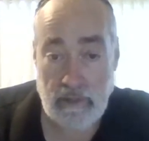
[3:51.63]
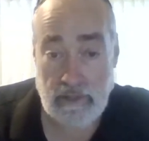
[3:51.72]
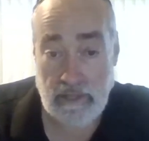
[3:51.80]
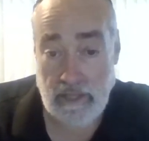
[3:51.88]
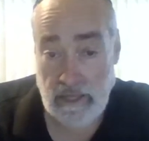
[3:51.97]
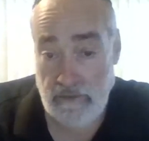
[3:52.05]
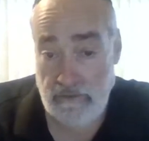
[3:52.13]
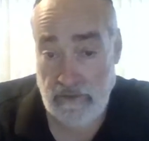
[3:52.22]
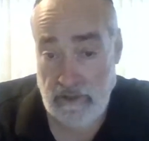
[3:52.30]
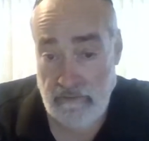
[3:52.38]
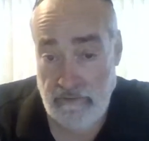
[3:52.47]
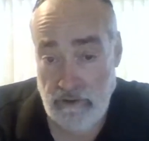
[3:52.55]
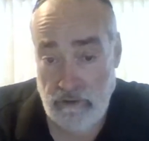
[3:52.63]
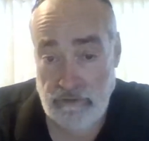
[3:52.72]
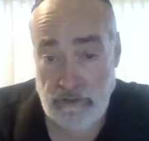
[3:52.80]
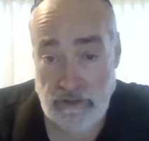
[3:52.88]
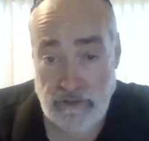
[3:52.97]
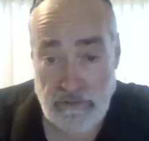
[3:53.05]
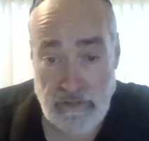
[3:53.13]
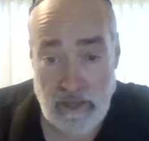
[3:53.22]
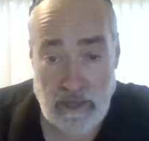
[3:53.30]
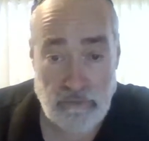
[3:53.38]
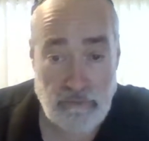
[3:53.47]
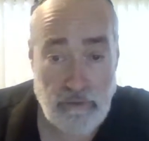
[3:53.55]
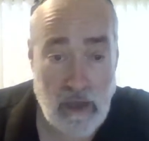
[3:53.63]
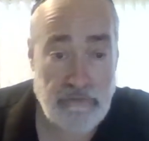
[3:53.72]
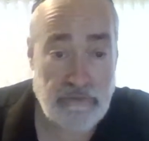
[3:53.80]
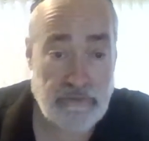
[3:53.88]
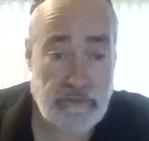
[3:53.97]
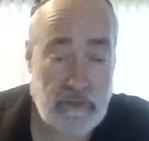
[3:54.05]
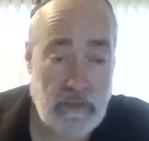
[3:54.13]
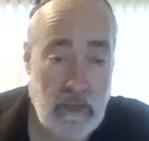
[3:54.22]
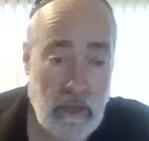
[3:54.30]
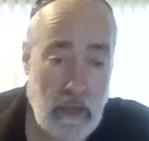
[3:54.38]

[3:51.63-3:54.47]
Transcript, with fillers: And even if there is such a thing as prophecy,